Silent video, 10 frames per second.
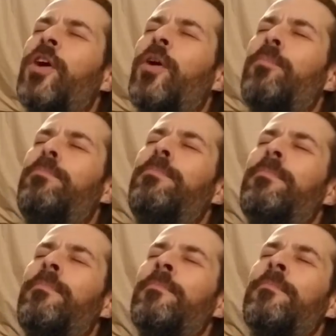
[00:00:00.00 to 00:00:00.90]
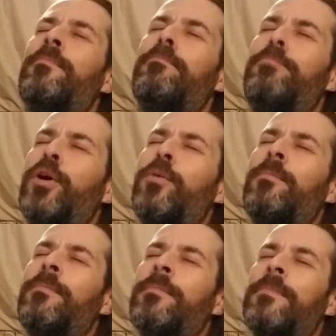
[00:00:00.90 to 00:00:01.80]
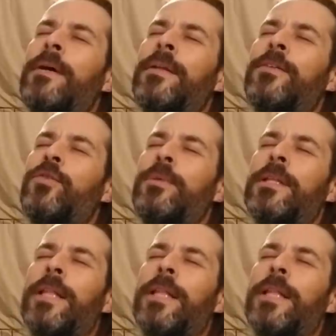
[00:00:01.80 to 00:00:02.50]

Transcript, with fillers: go boom. And this will be the